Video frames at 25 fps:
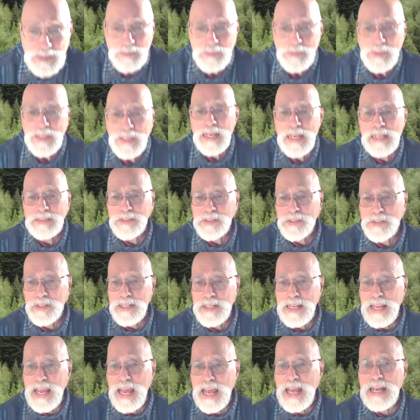we
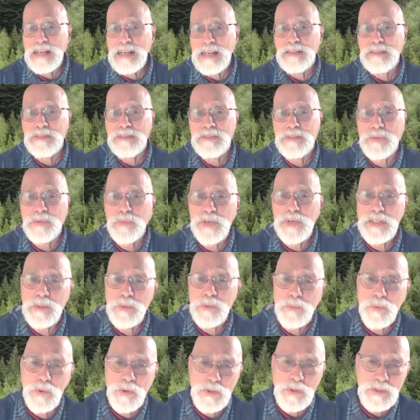actually have
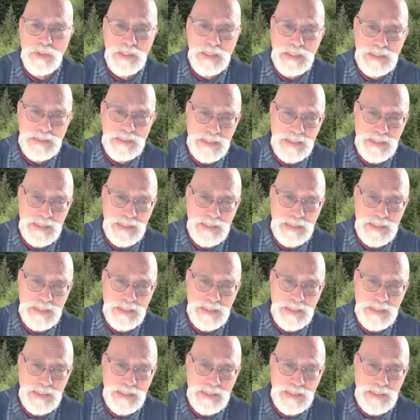real world